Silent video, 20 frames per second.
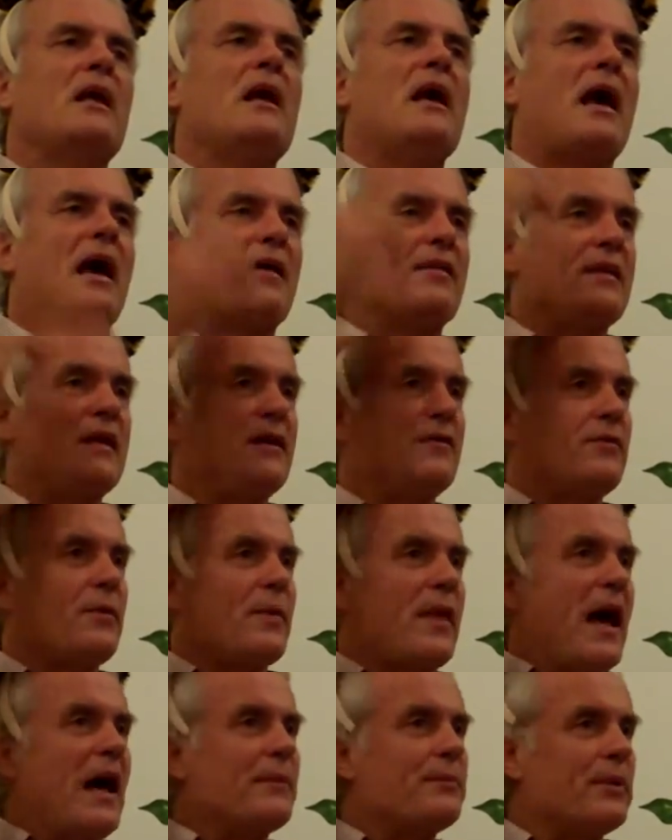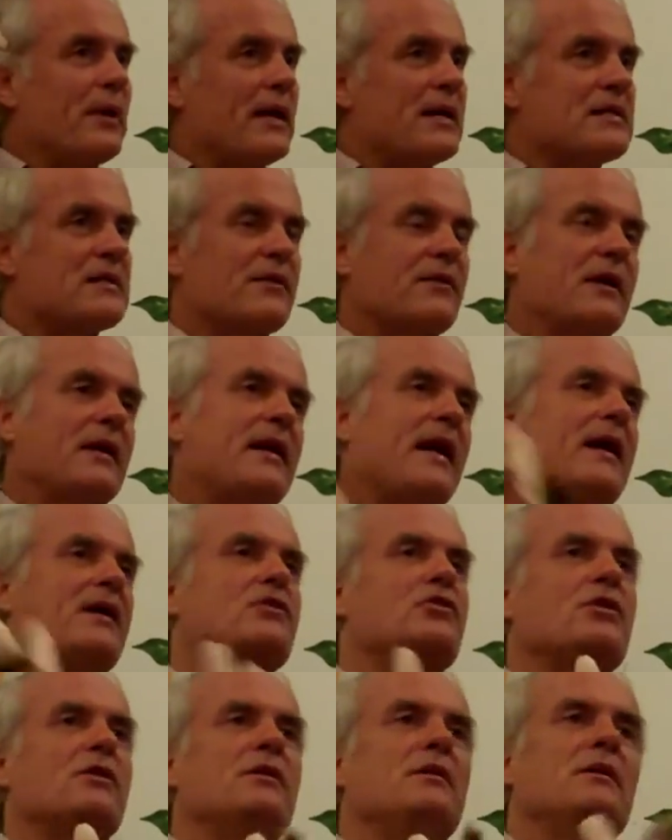And then from that place of
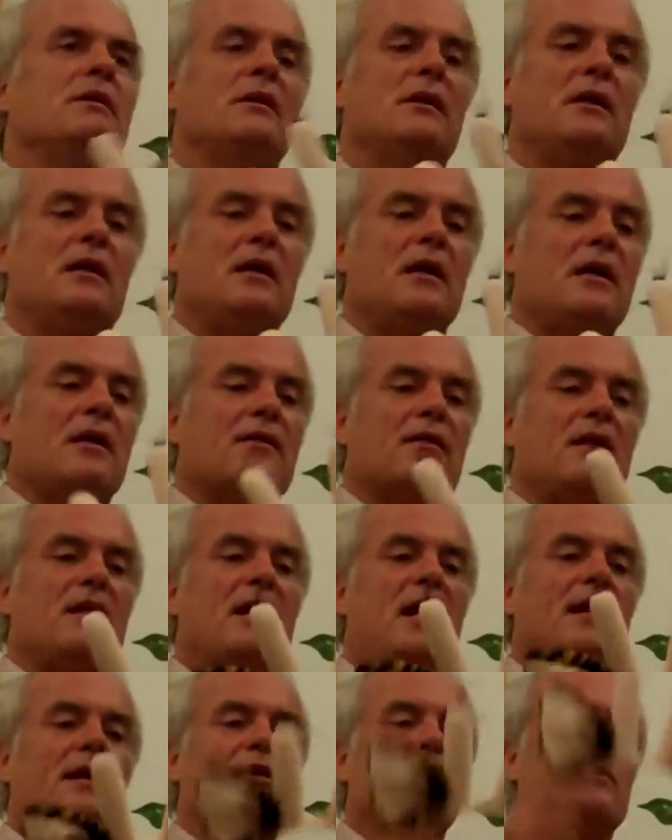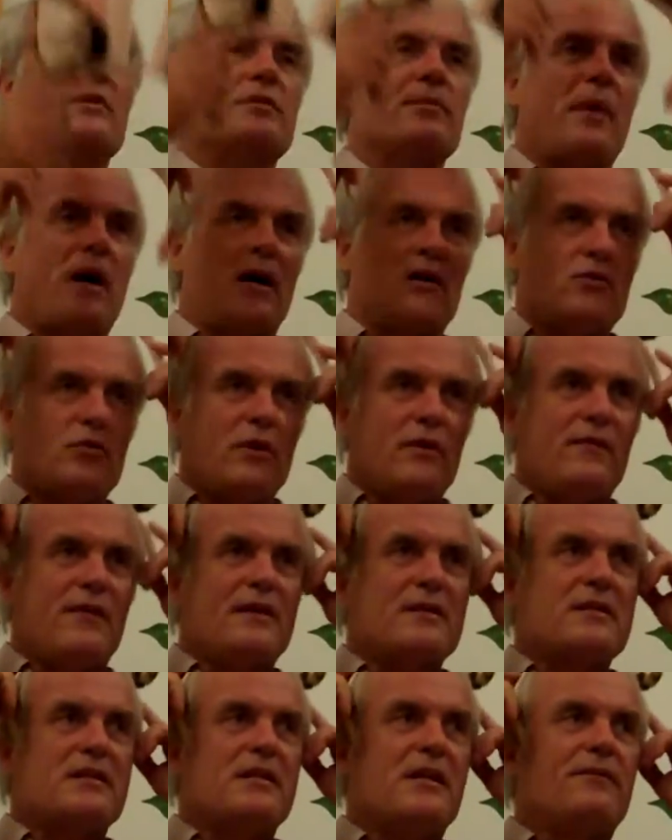connection, then I can respond to
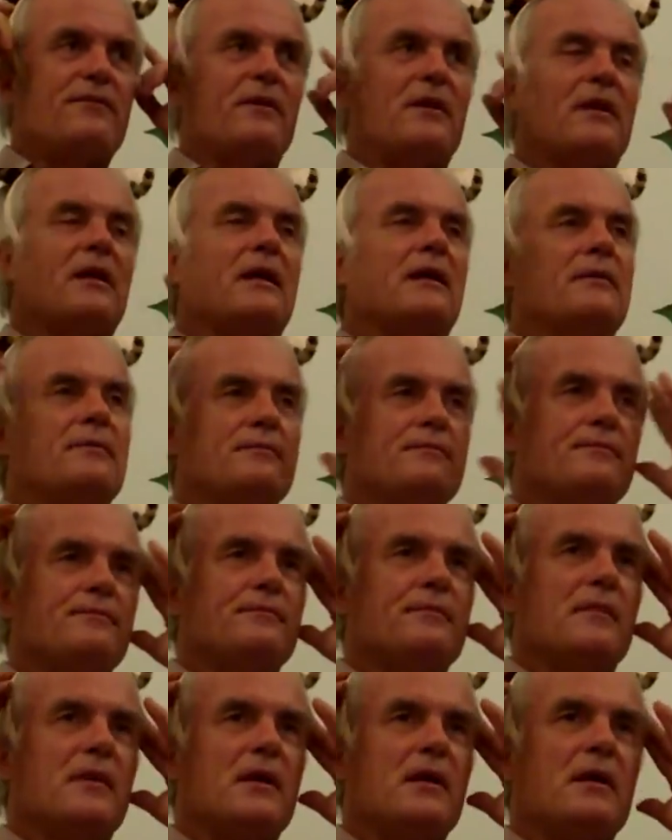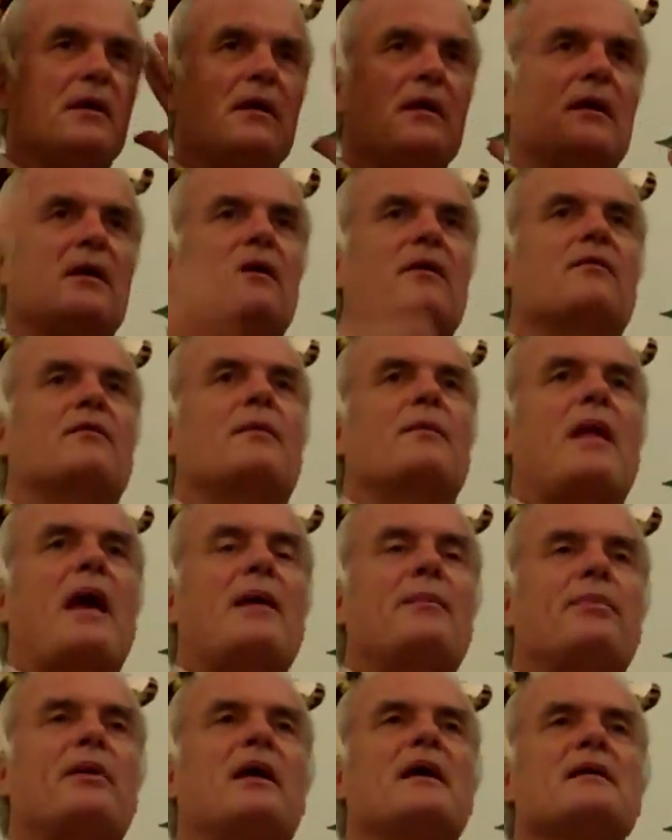events differently. From
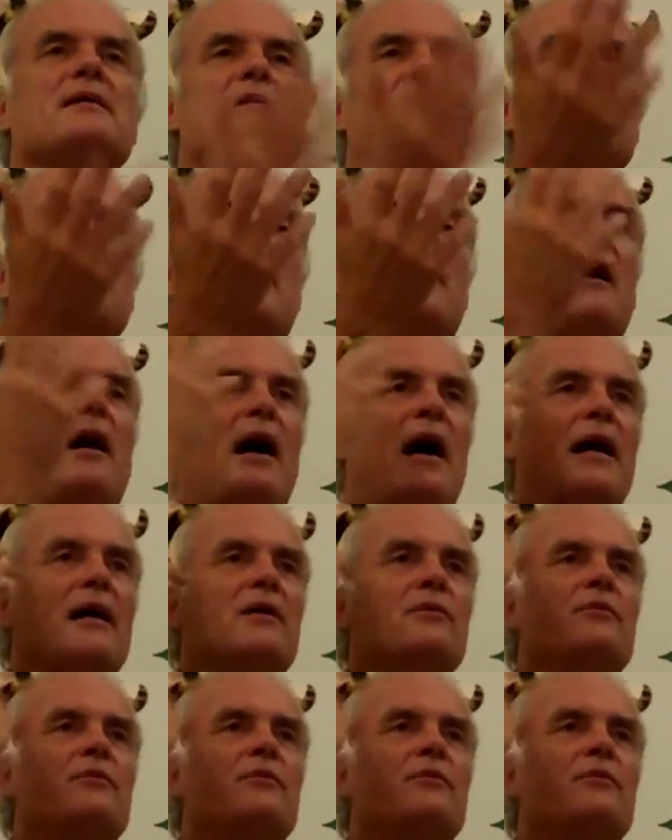that place, I can